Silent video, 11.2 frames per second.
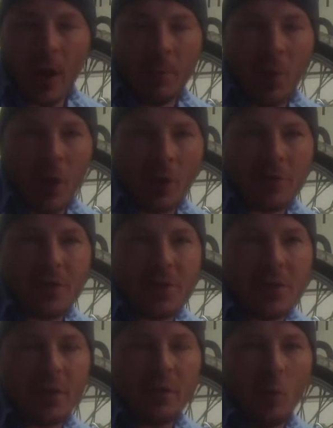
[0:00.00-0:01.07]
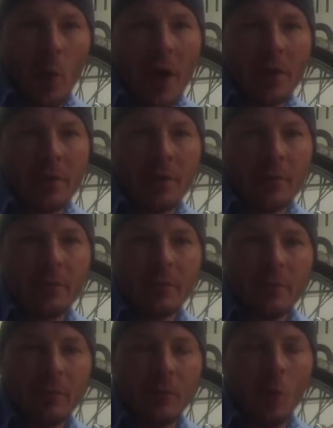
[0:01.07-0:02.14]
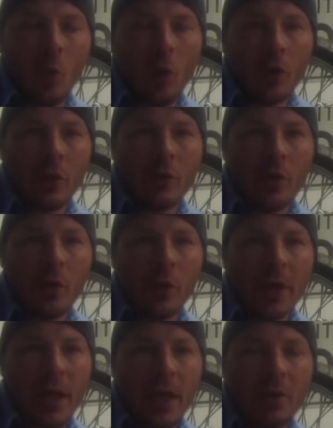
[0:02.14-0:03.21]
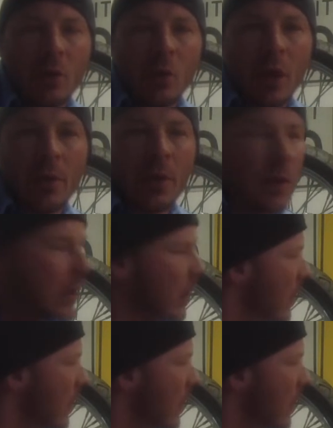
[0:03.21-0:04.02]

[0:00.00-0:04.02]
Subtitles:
parts waiting for order, so I really can't do nothing.